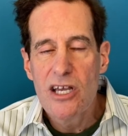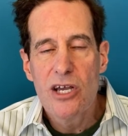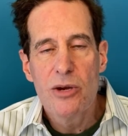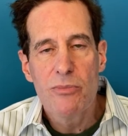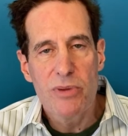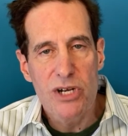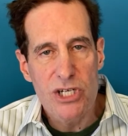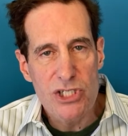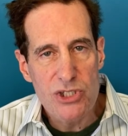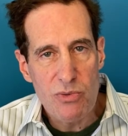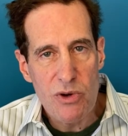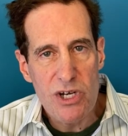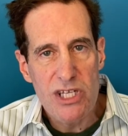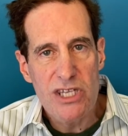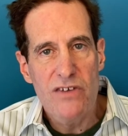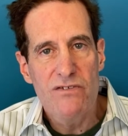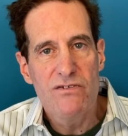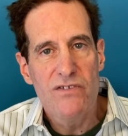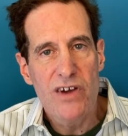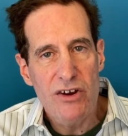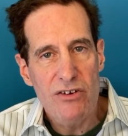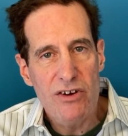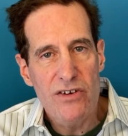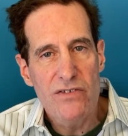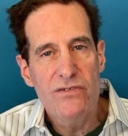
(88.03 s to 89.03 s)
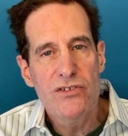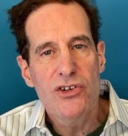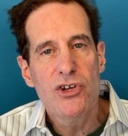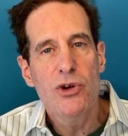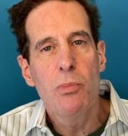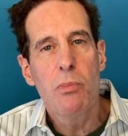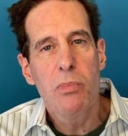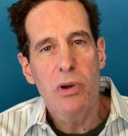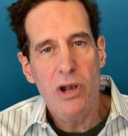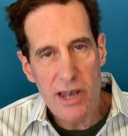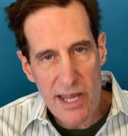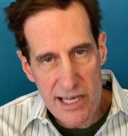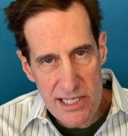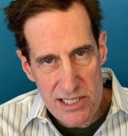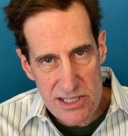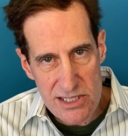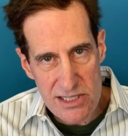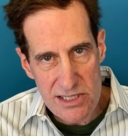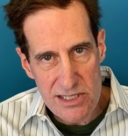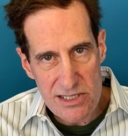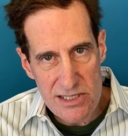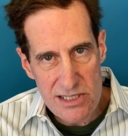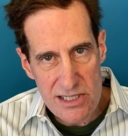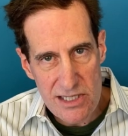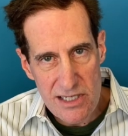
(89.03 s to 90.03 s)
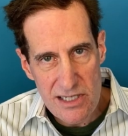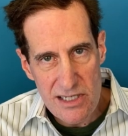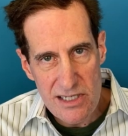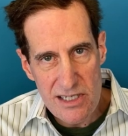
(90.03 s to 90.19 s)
but it's one of the very few places